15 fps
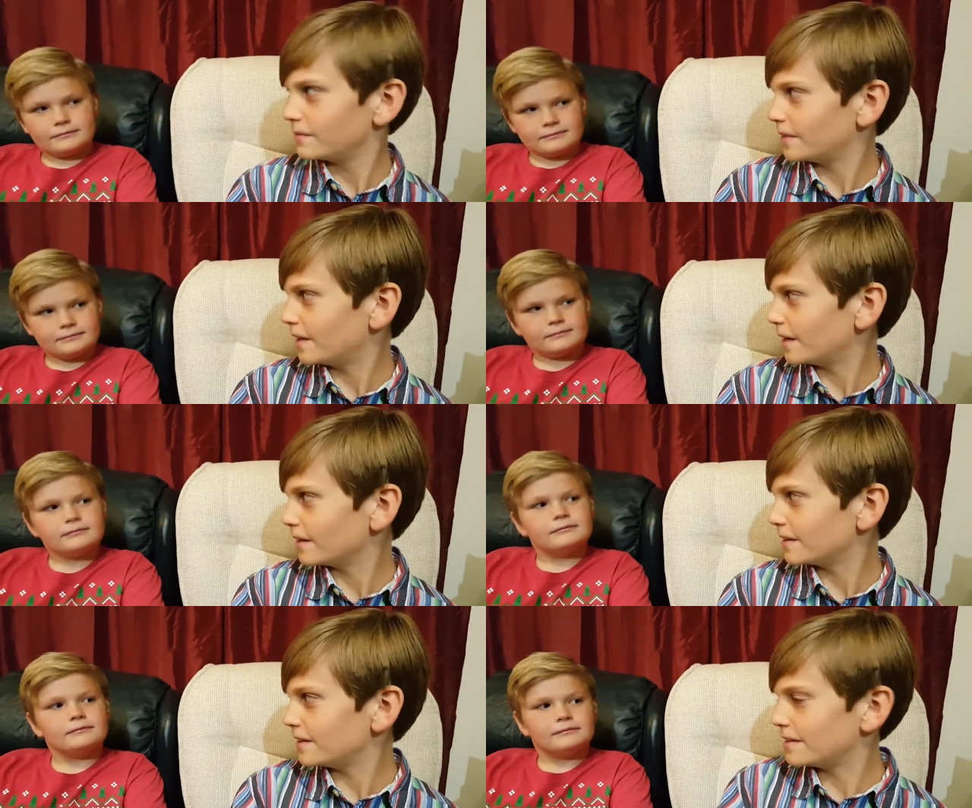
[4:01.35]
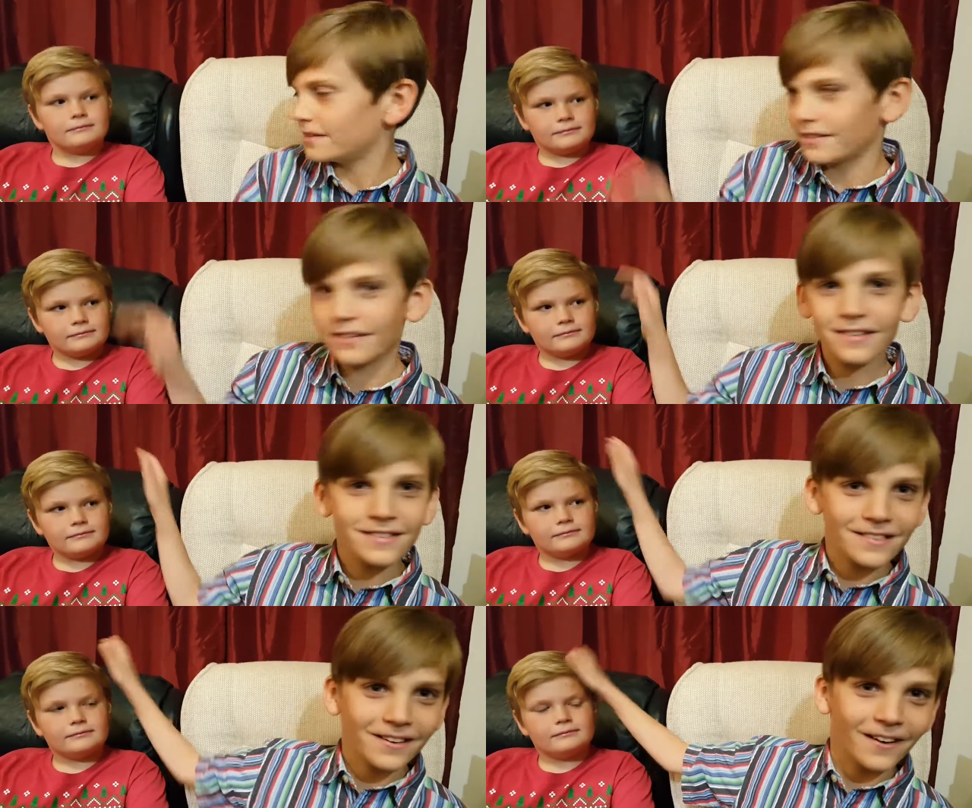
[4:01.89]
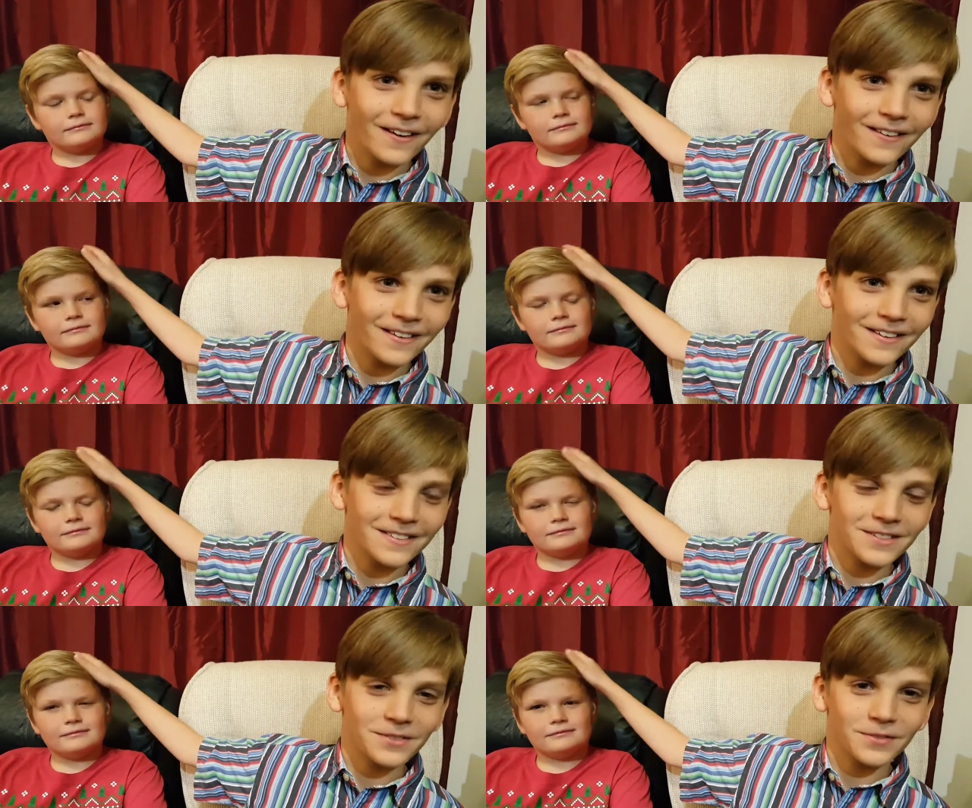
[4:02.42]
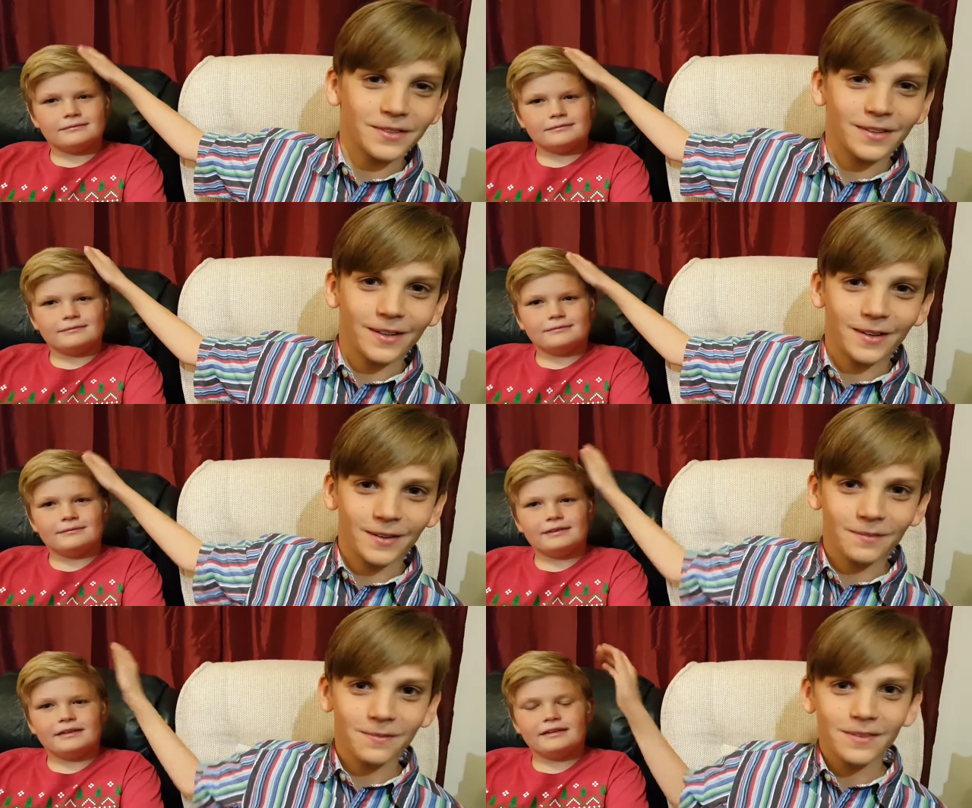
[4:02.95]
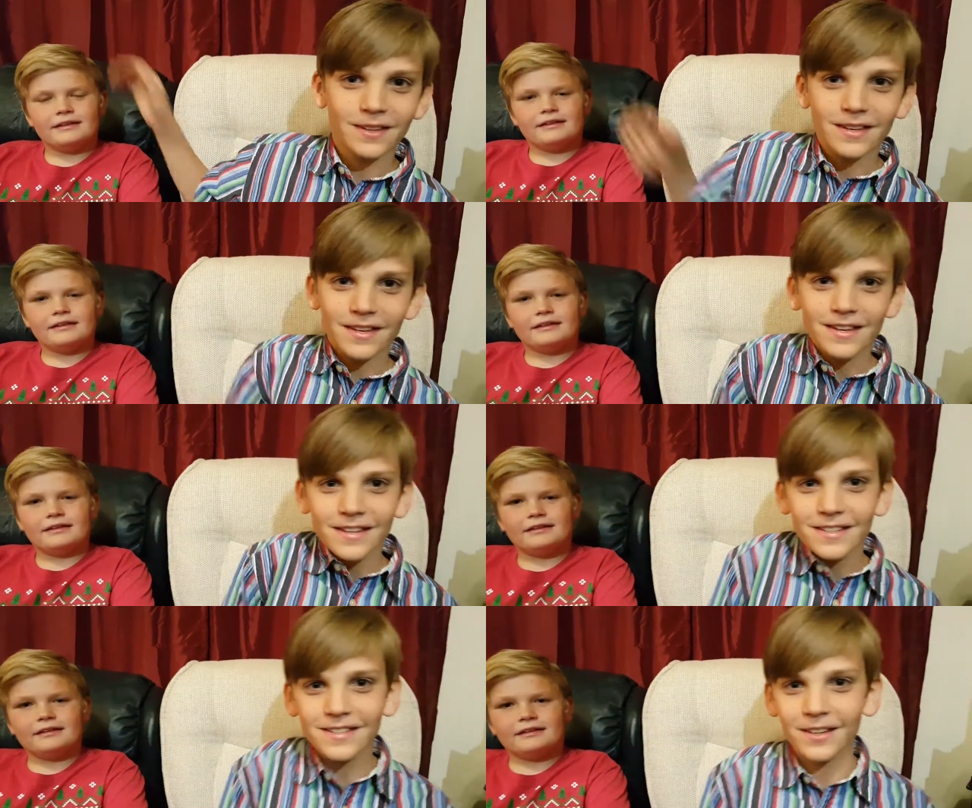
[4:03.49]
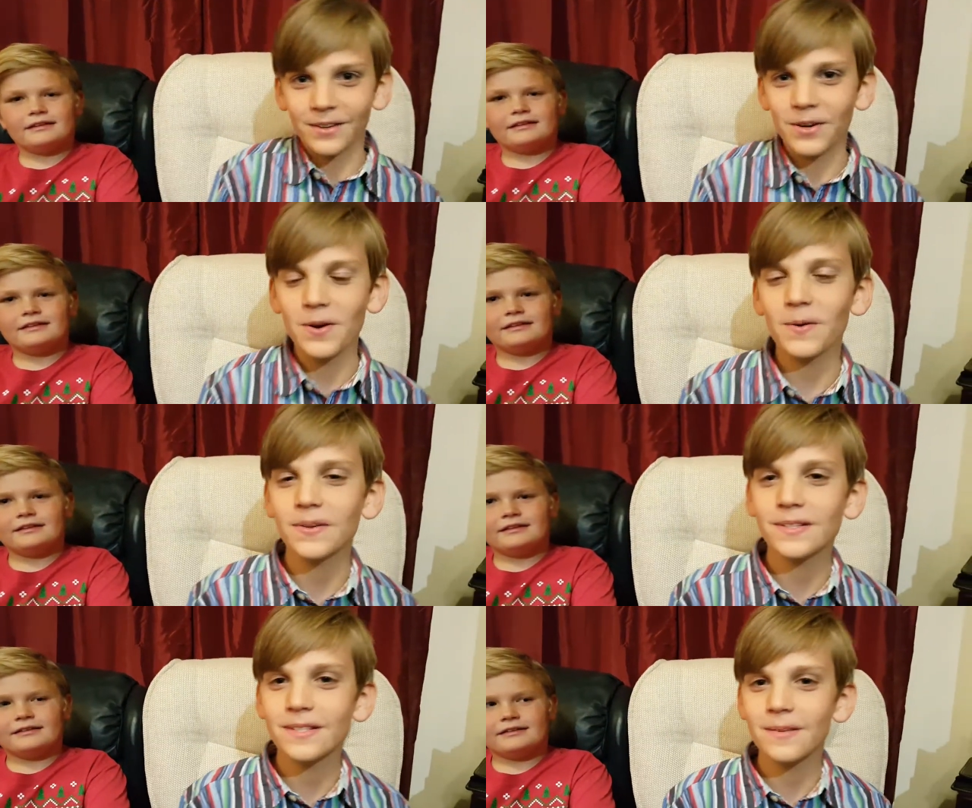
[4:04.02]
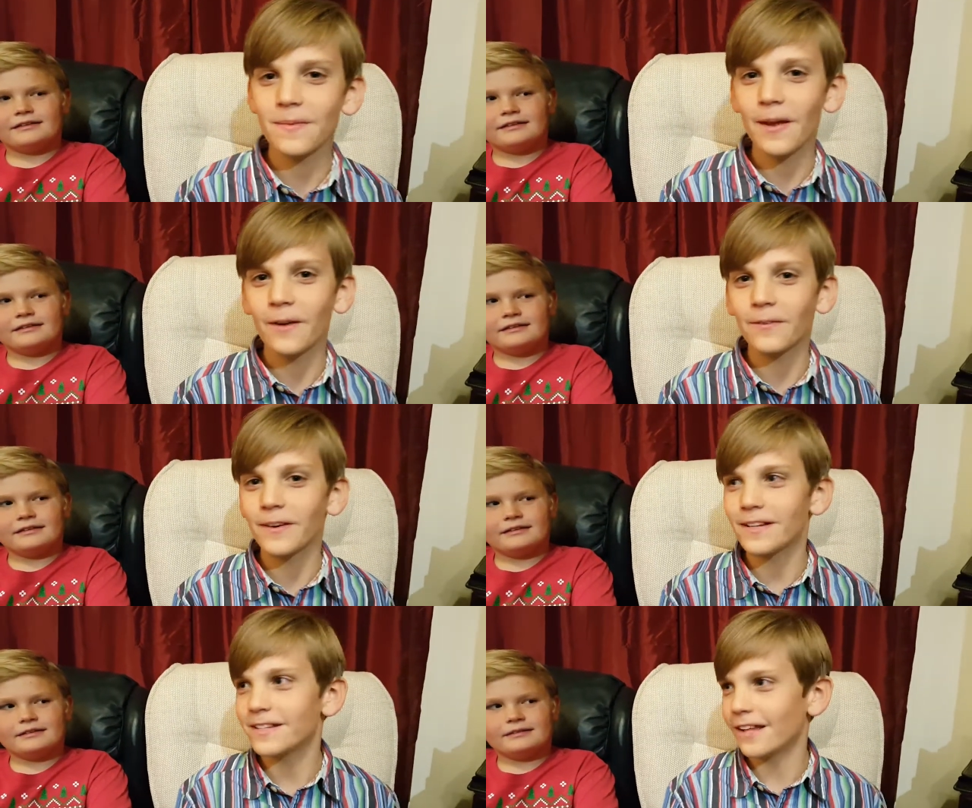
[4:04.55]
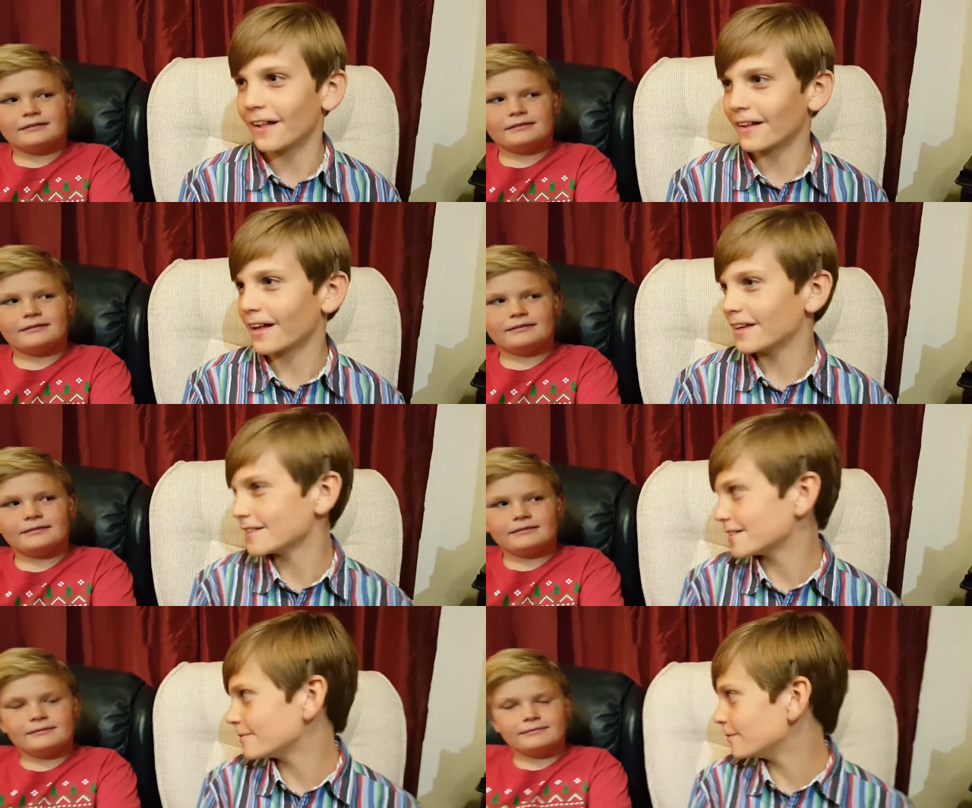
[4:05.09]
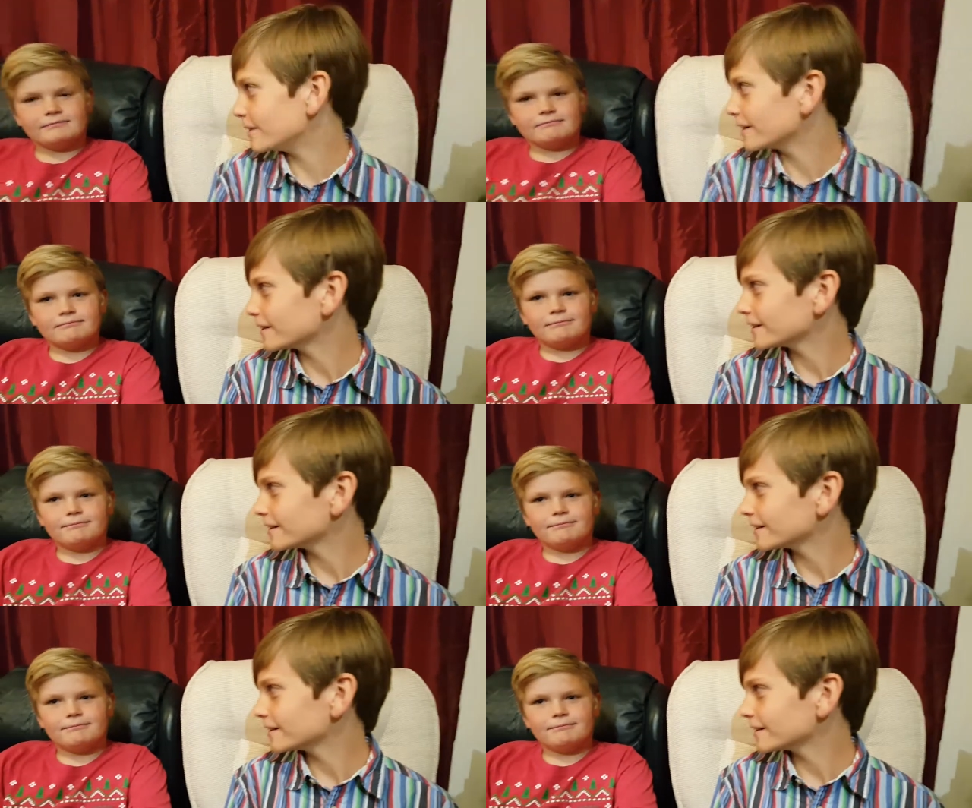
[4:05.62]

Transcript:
Speaker 1: Yeah, he, he's our audience over here. So, who wants to be a retail customer?